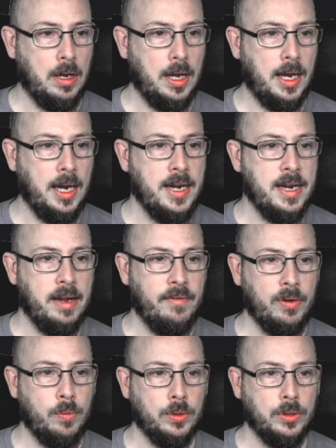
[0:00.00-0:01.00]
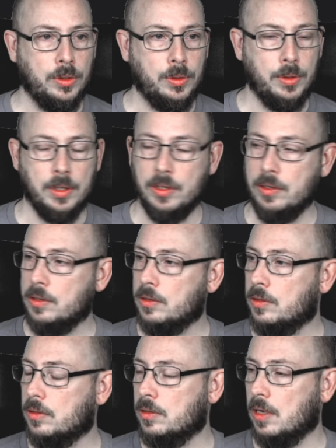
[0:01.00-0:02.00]
I never want to do this.
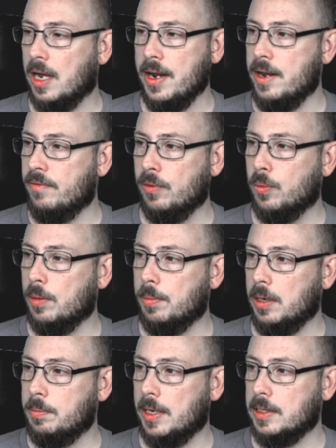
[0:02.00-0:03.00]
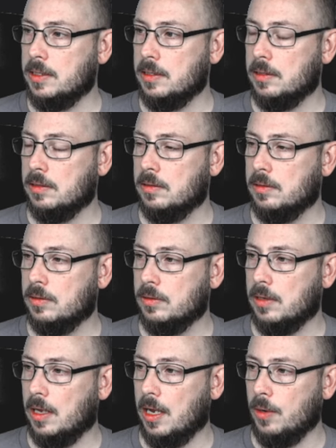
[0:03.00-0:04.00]
I never want to bypass it.
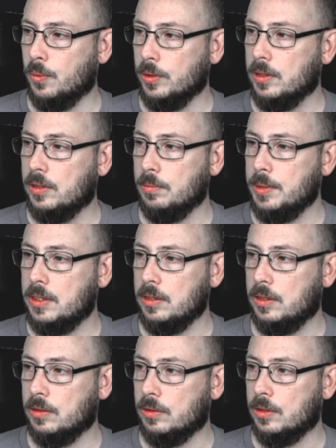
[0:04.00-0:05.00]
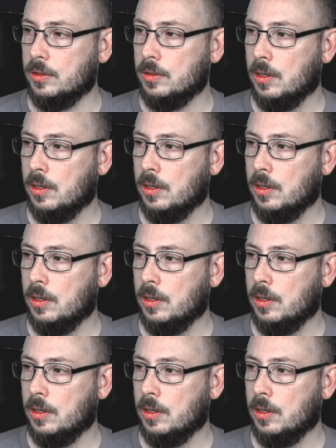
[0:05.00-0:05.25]
I want it to be secure.